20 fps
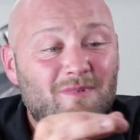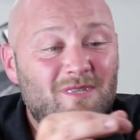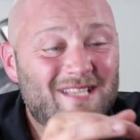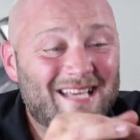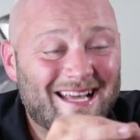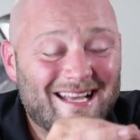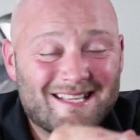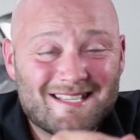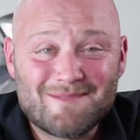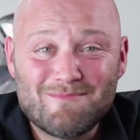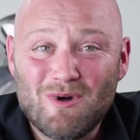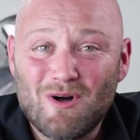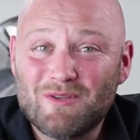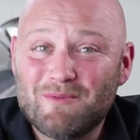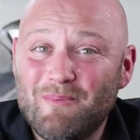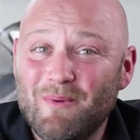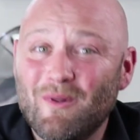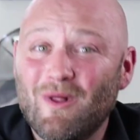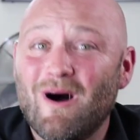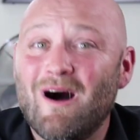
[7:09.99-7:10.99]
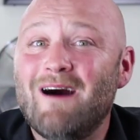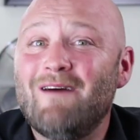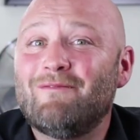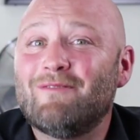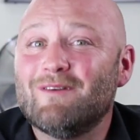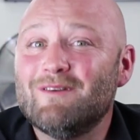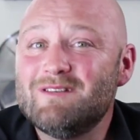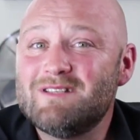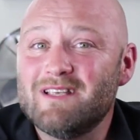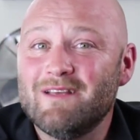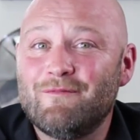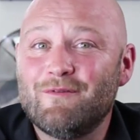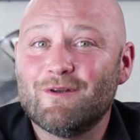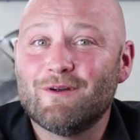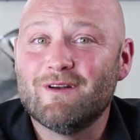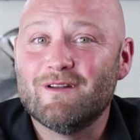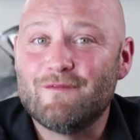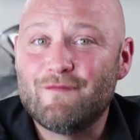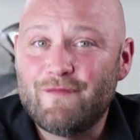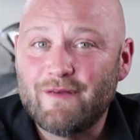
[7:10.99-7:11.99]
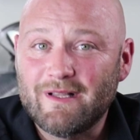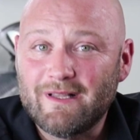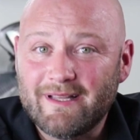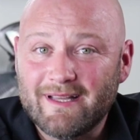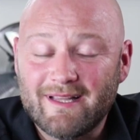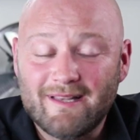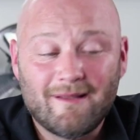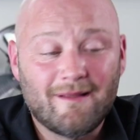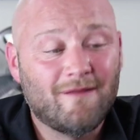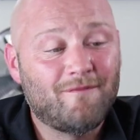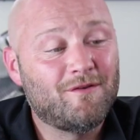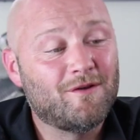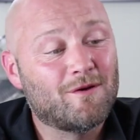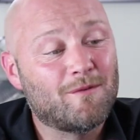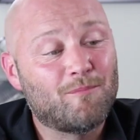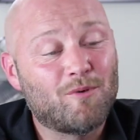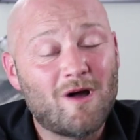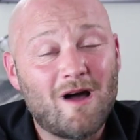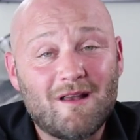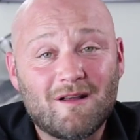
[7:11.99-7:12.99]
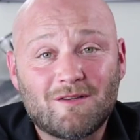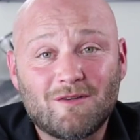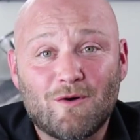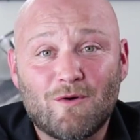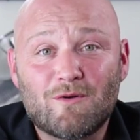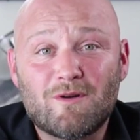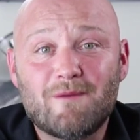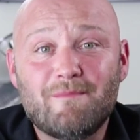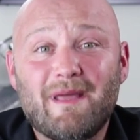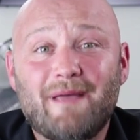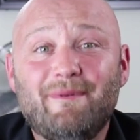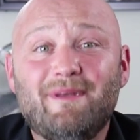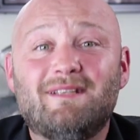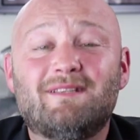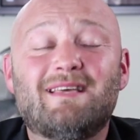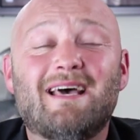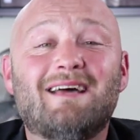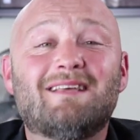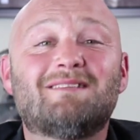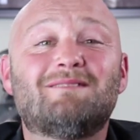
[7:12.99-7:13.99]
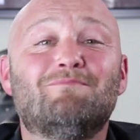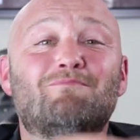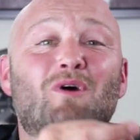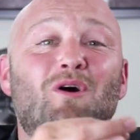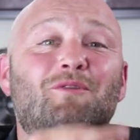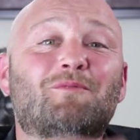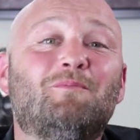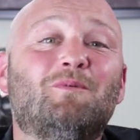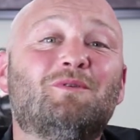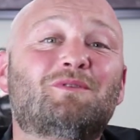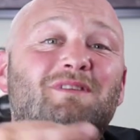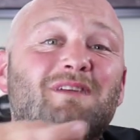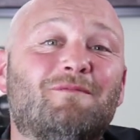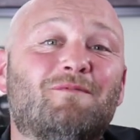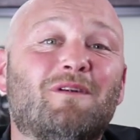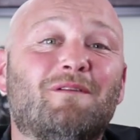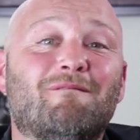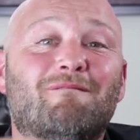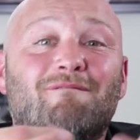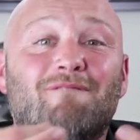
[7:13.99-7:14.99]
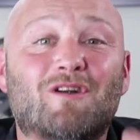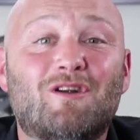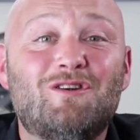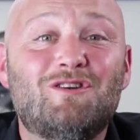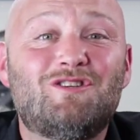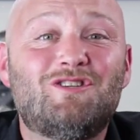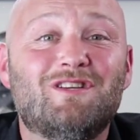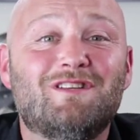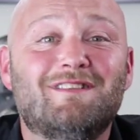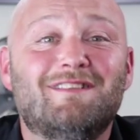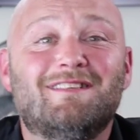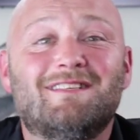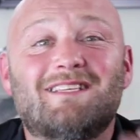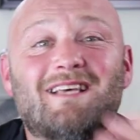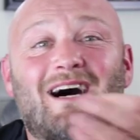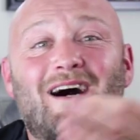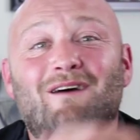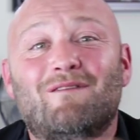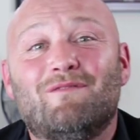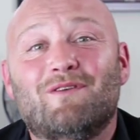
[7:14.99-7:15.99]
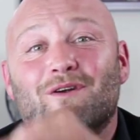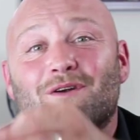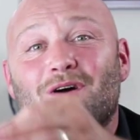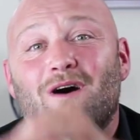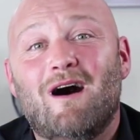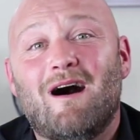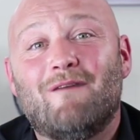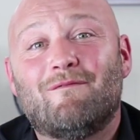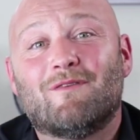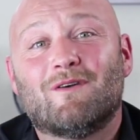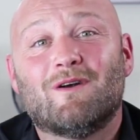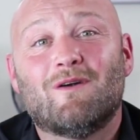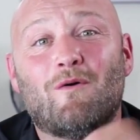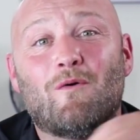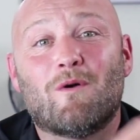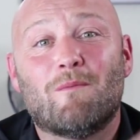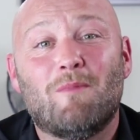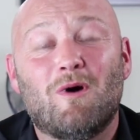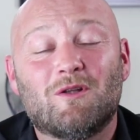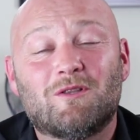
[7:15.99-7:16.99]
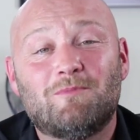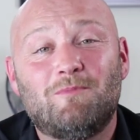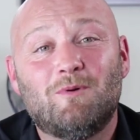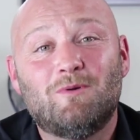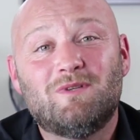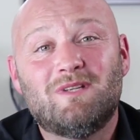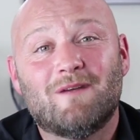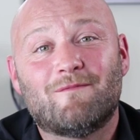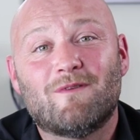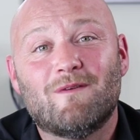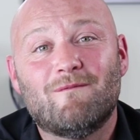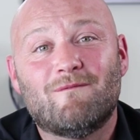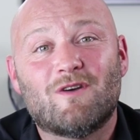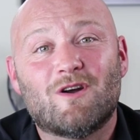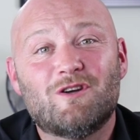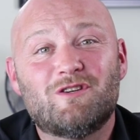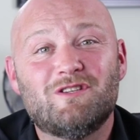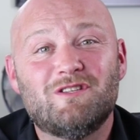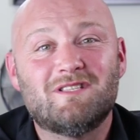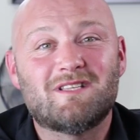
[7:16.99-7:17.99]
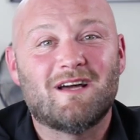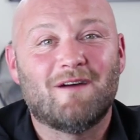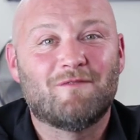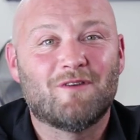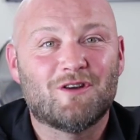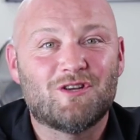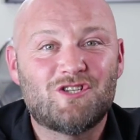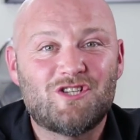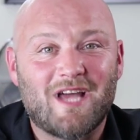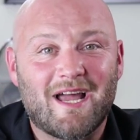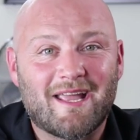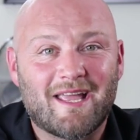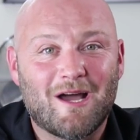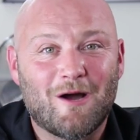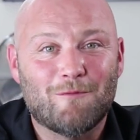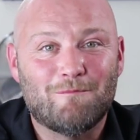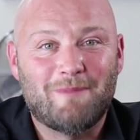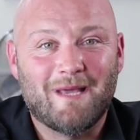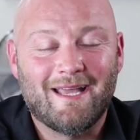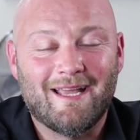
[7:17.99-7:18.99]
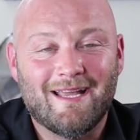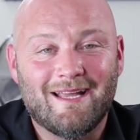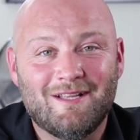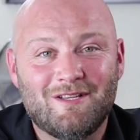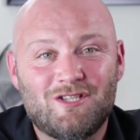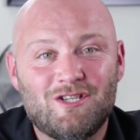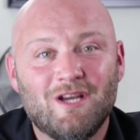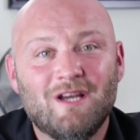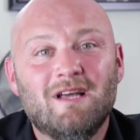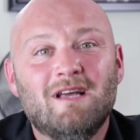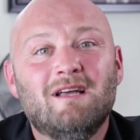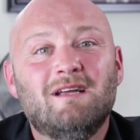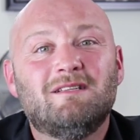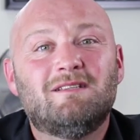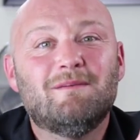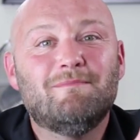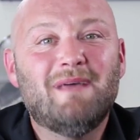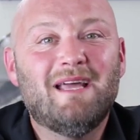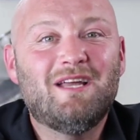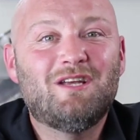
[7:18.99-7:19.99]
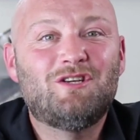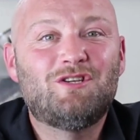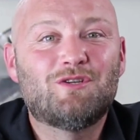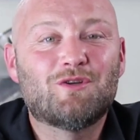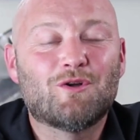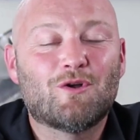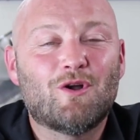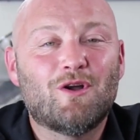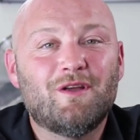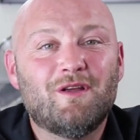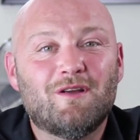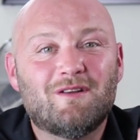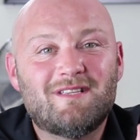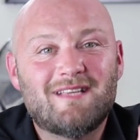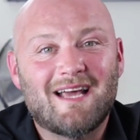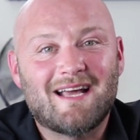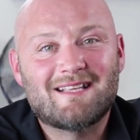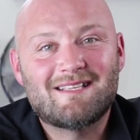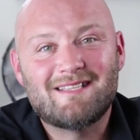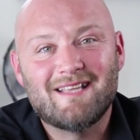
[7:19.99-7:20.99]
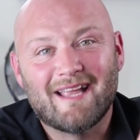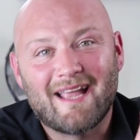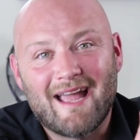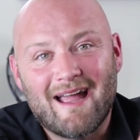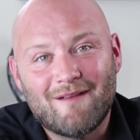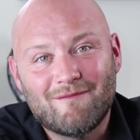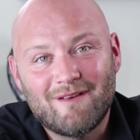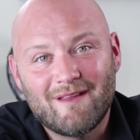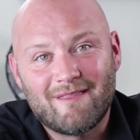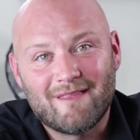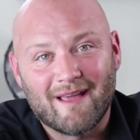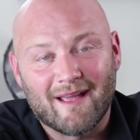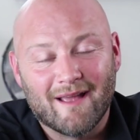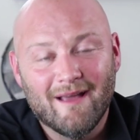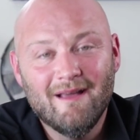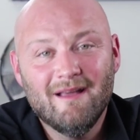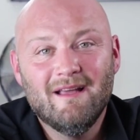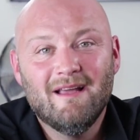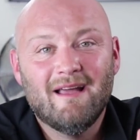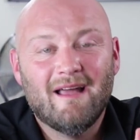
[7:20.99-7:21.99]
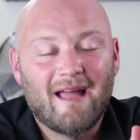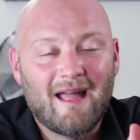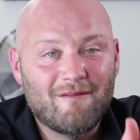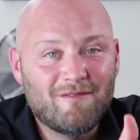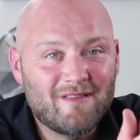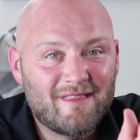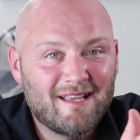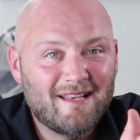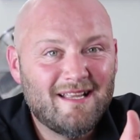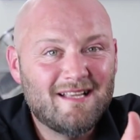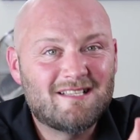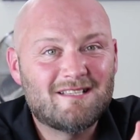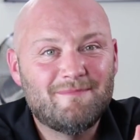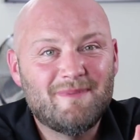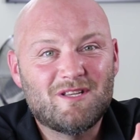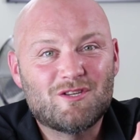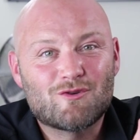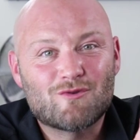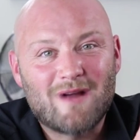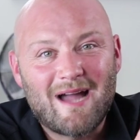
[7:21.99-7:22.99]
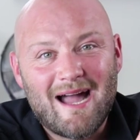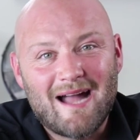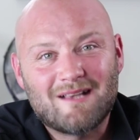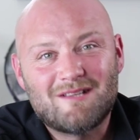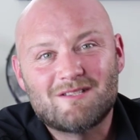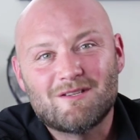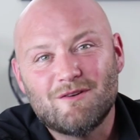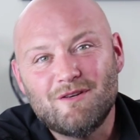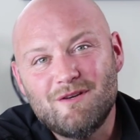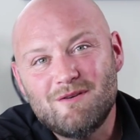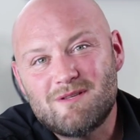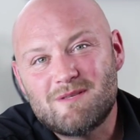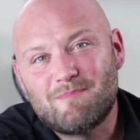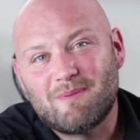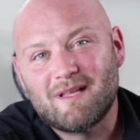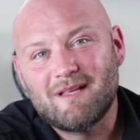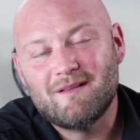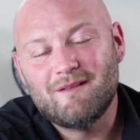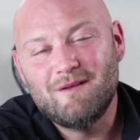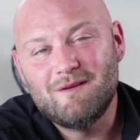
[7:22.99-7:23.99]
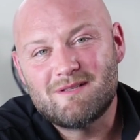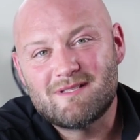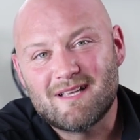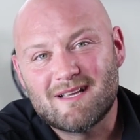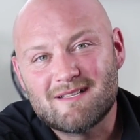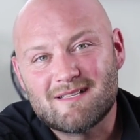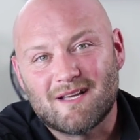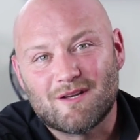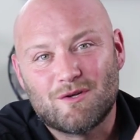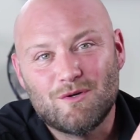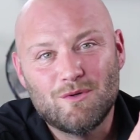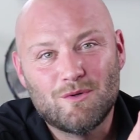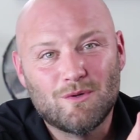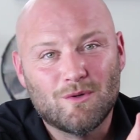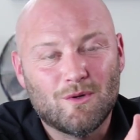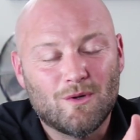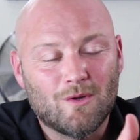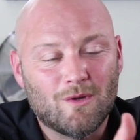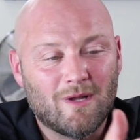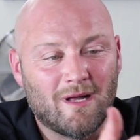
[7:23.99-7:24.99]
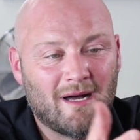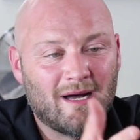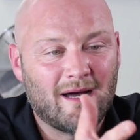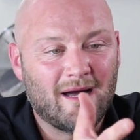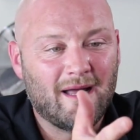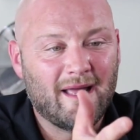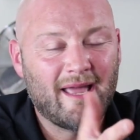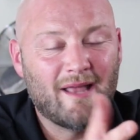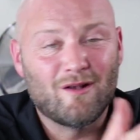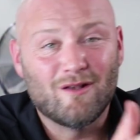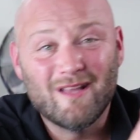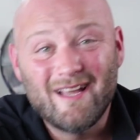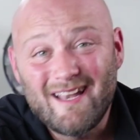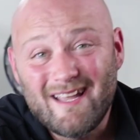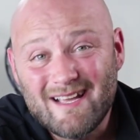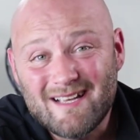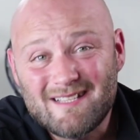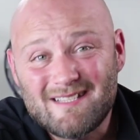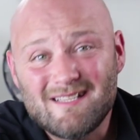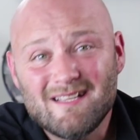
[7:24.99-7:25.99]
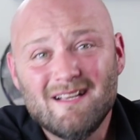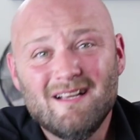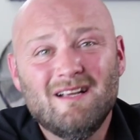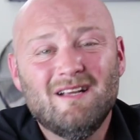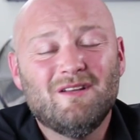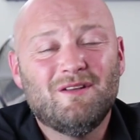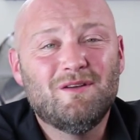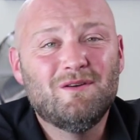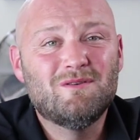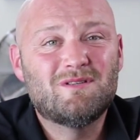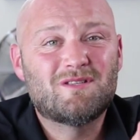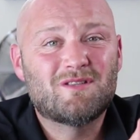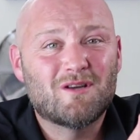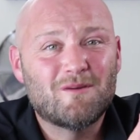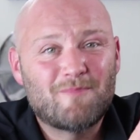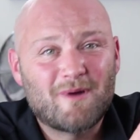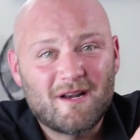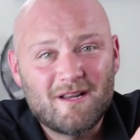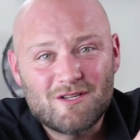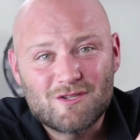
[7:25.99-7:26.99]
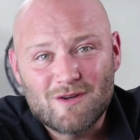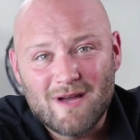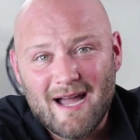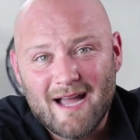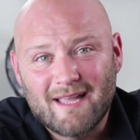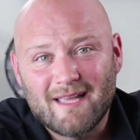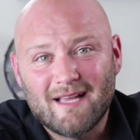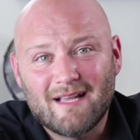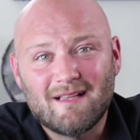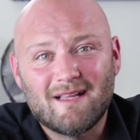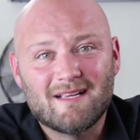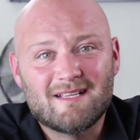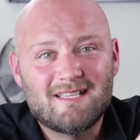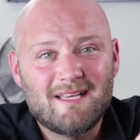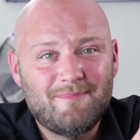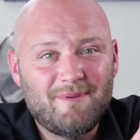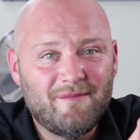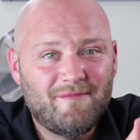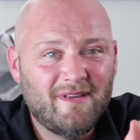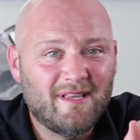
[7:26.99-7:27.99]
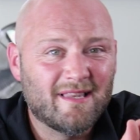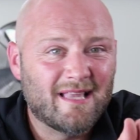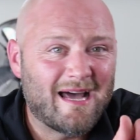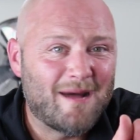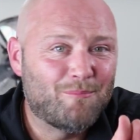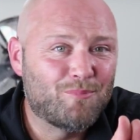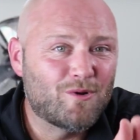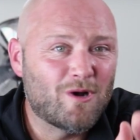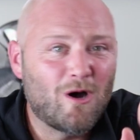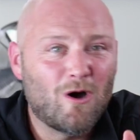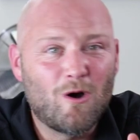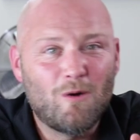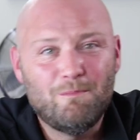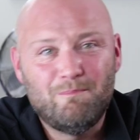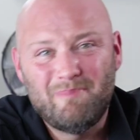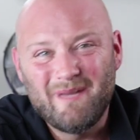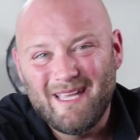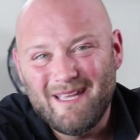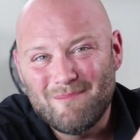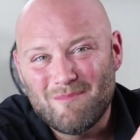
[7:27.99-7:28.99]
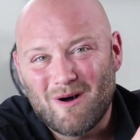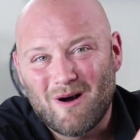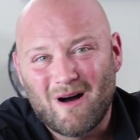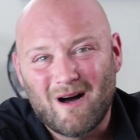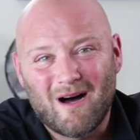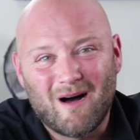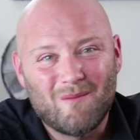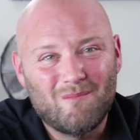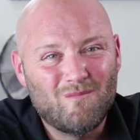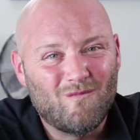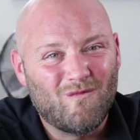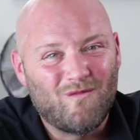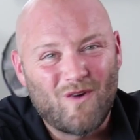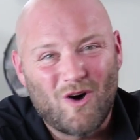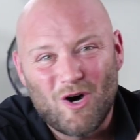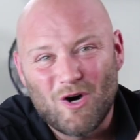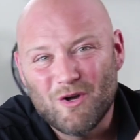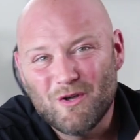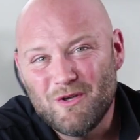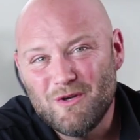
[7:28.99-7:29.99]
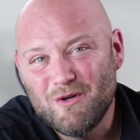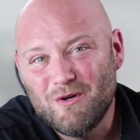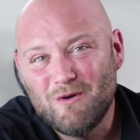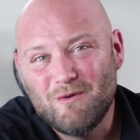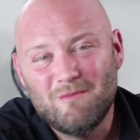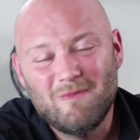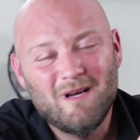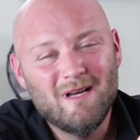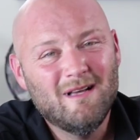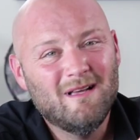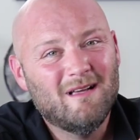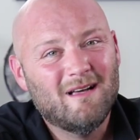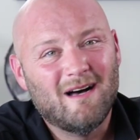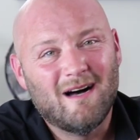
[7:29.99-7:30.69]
Test multiple offers if you're an affiliate. If you're a product owner, maybe test multiple different versions of your offer or multiple different versions of your checkout page to make sure you're testing everything. Everything needs to be tracked, so use things like Google Analytics, use third-party tracking like CPV Lab Pro, BMob, Volume,